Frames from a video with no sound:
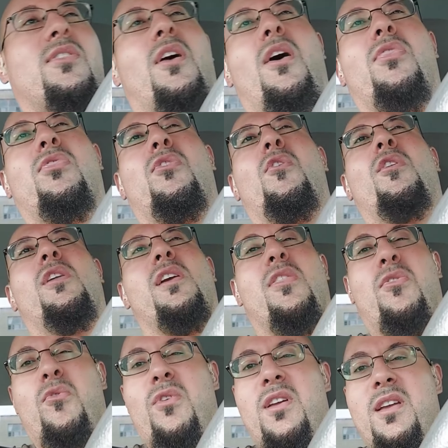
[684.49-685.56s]
A
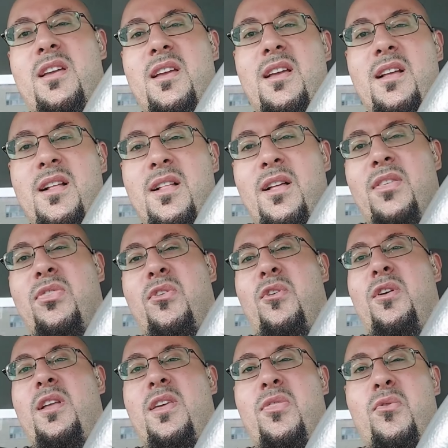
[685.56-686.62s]

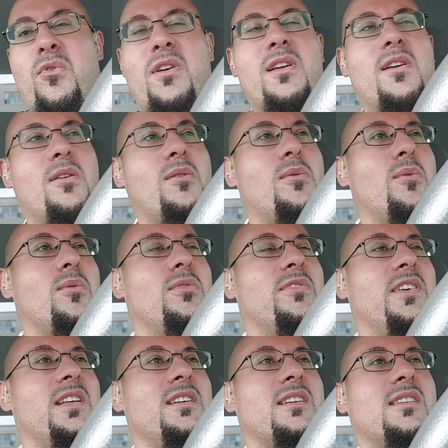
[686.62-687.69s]
33-year-old
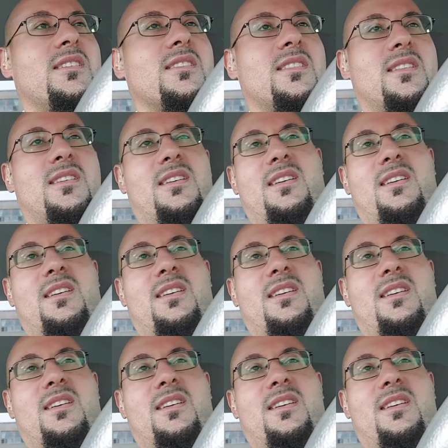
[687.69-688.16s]
vehicle